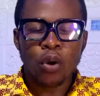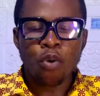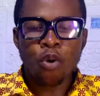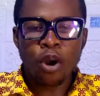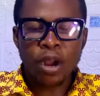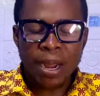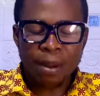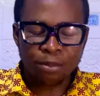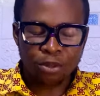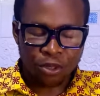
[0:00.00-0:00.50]

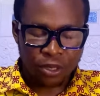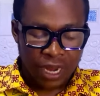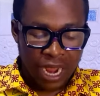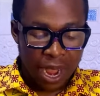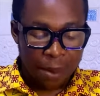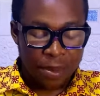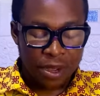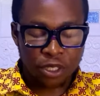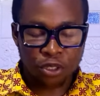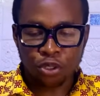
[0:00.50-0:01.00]
welcome to
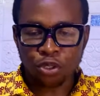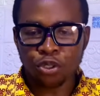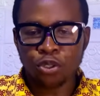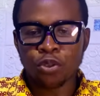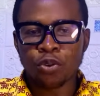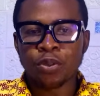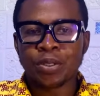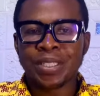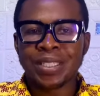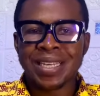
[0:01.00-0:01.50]
Karma
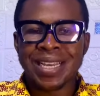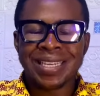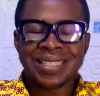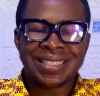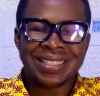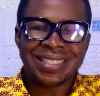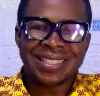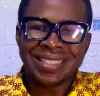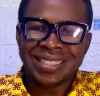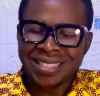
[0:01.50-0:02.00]
Studios.
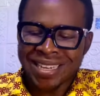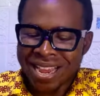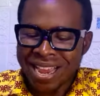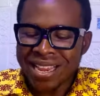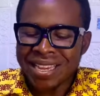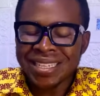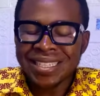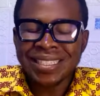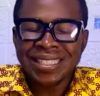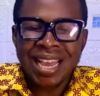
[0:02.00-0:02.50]
Yes, there
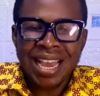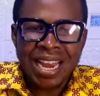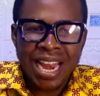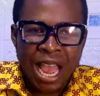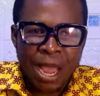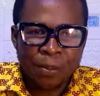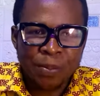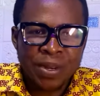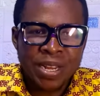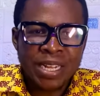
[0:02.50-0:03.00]
is an
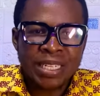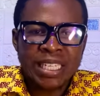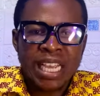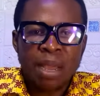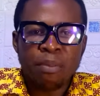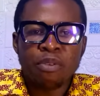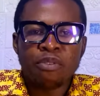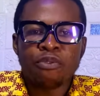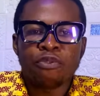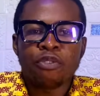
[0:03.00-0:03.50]
update
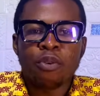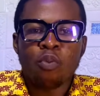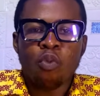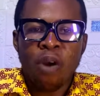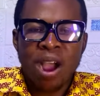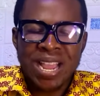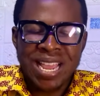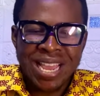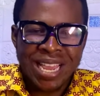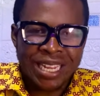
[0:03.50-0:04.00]
coming from
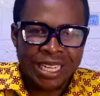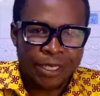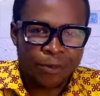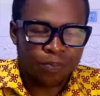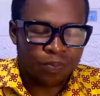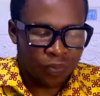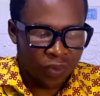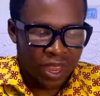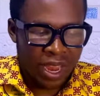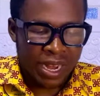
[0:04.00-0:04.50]
WAEC
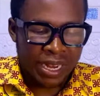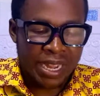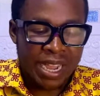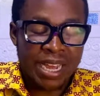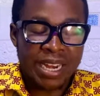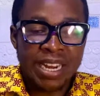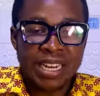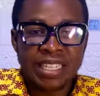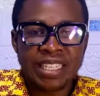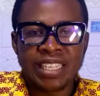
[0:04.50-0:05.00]
and
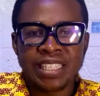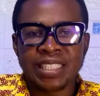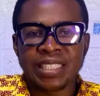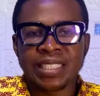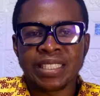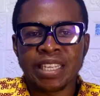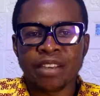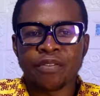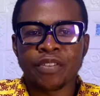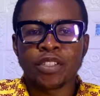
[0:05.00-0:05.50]
Ghana Education
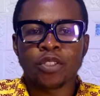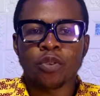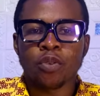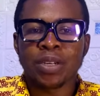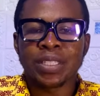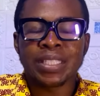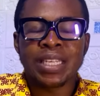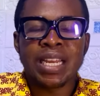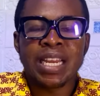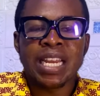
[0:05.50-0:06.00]
Service
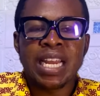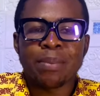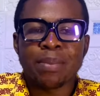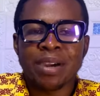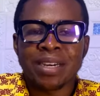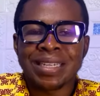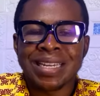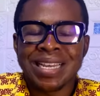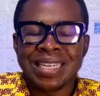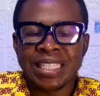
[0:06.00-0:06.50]
concerning
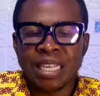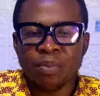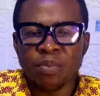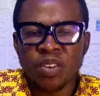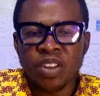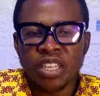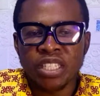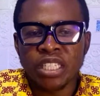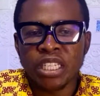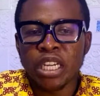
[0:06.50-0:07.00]
about the
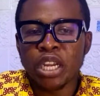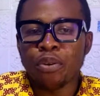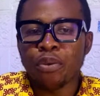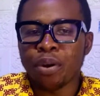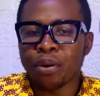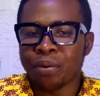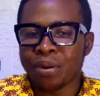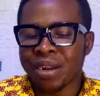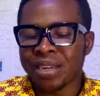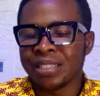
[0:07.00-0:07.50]
examination
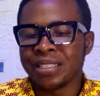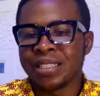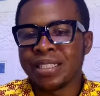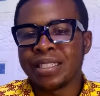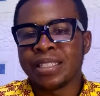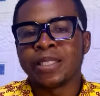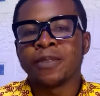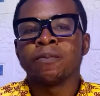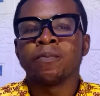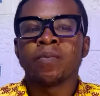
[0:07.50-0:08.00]

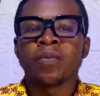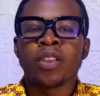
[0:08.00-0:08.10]
irregularities.